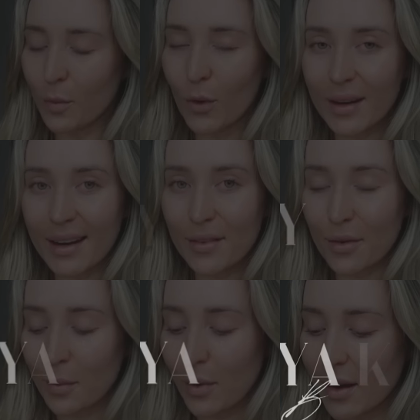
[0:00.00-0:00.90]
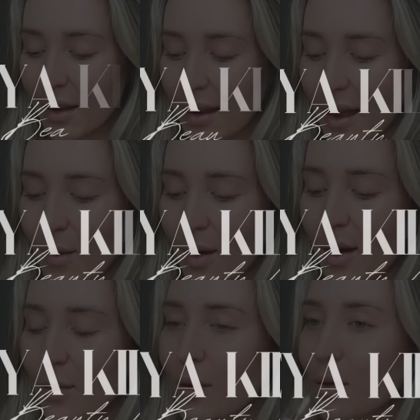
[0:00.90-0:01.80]
morning, everybody. How
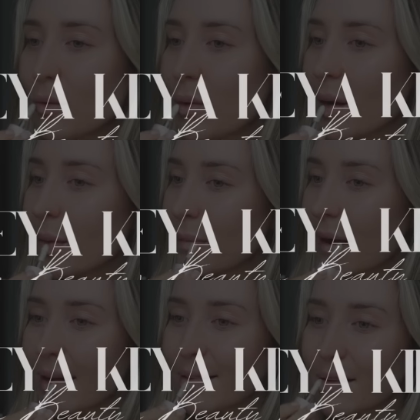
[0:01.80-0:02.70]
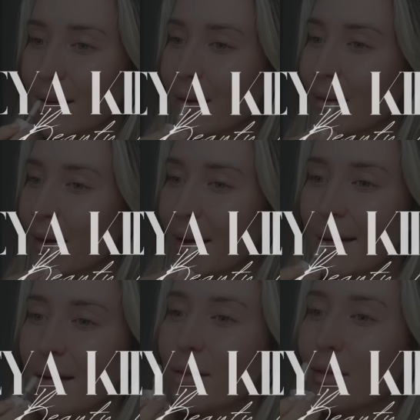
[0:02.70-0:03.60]
are we all? Welcome back to
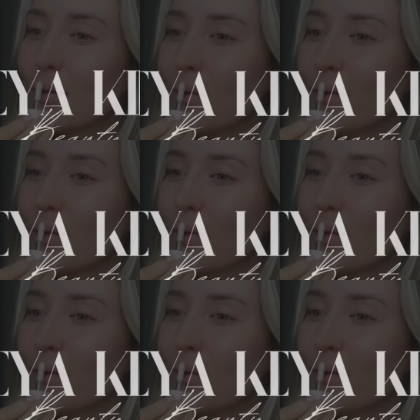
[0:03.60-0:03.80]
the